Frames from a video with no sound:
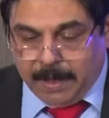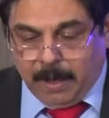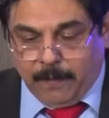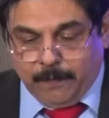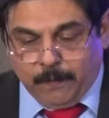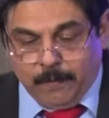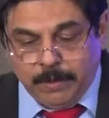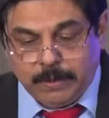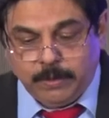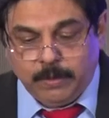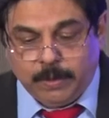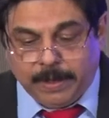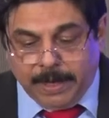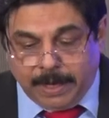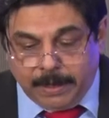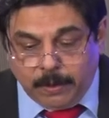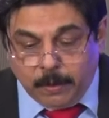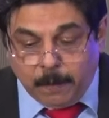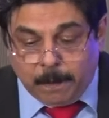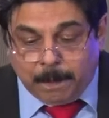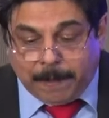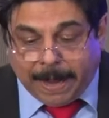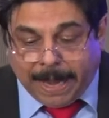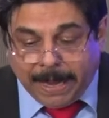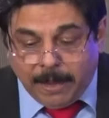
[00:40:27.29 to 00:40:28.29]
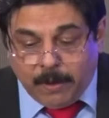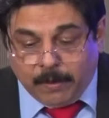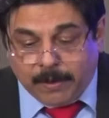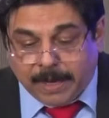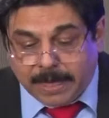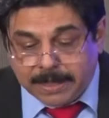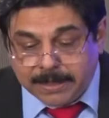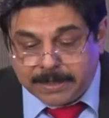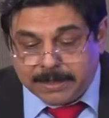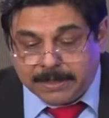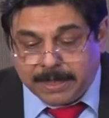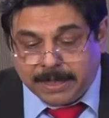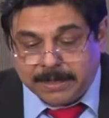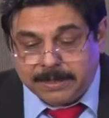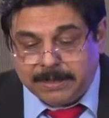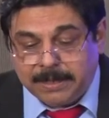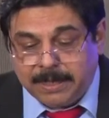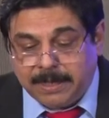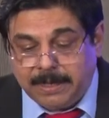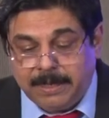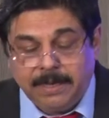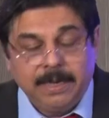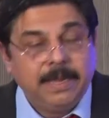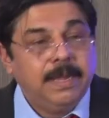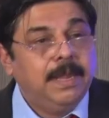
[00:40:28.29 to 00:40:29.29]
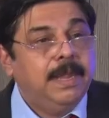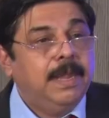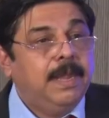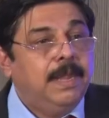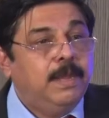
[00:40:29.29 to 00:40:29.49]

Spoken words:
Of course, you can do bioconstruction.